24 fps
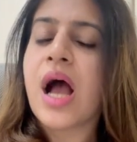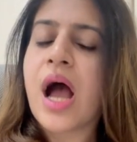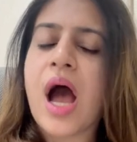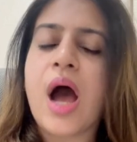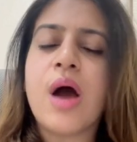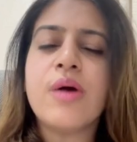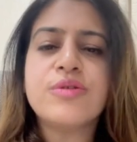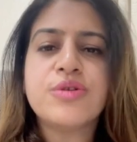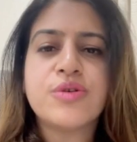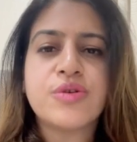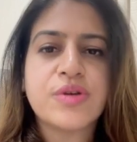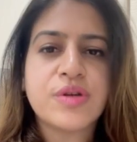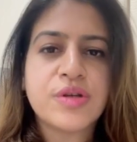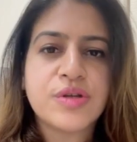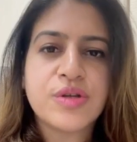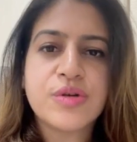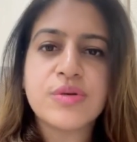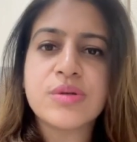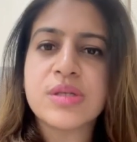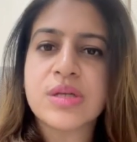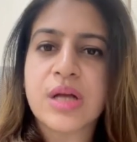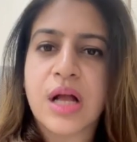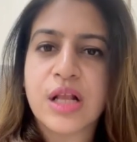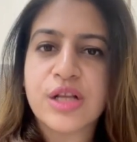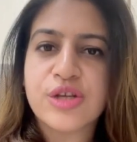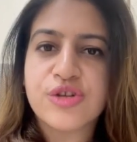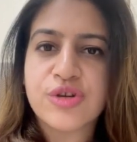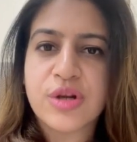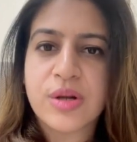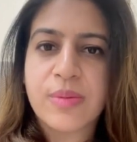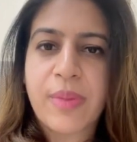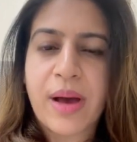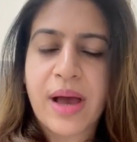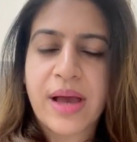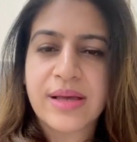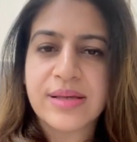How to reduce
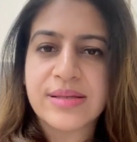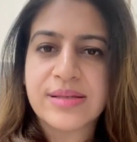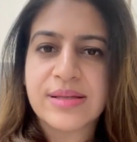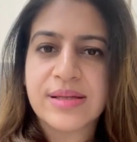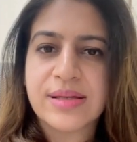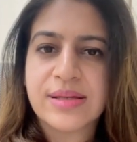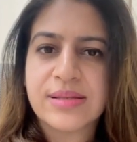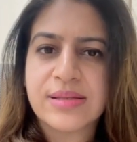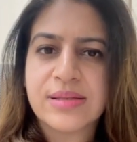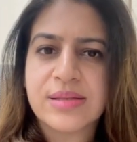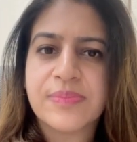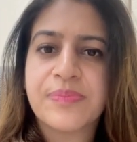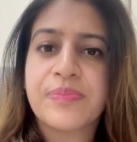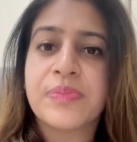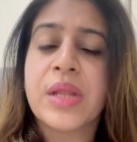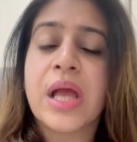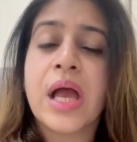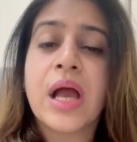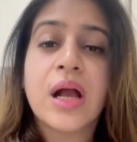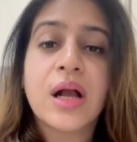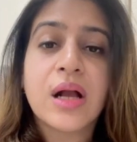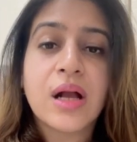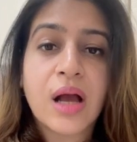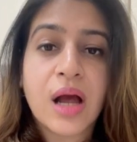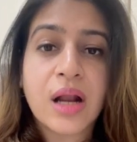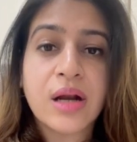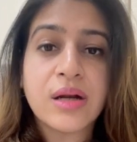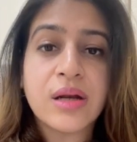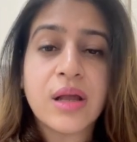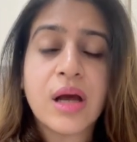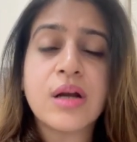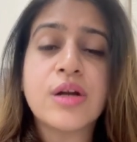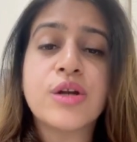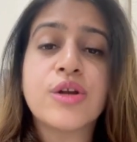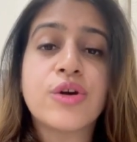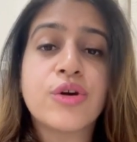cultural biasness?
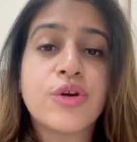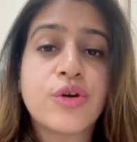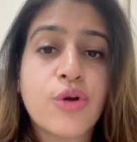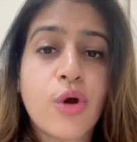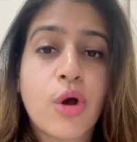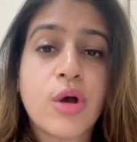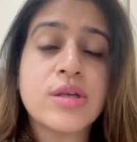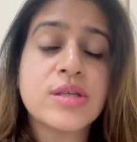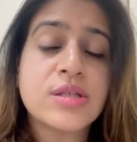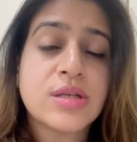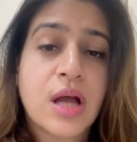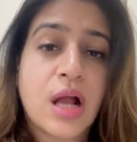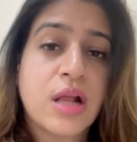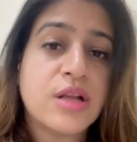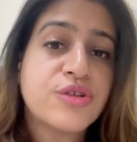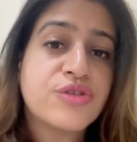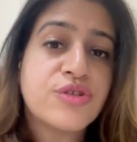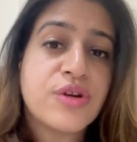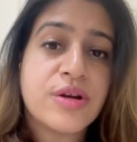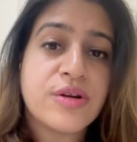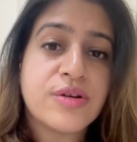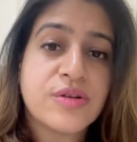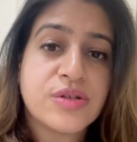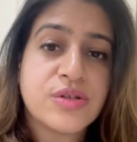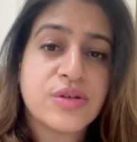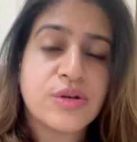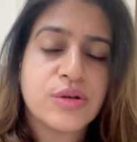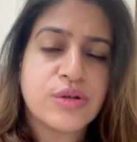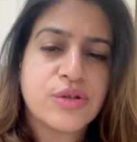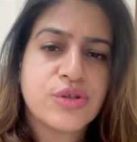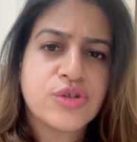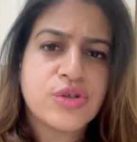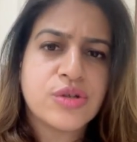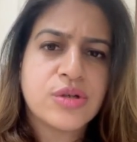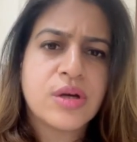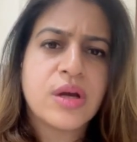Conduct cross-cultural
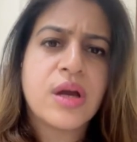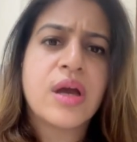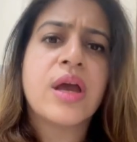research.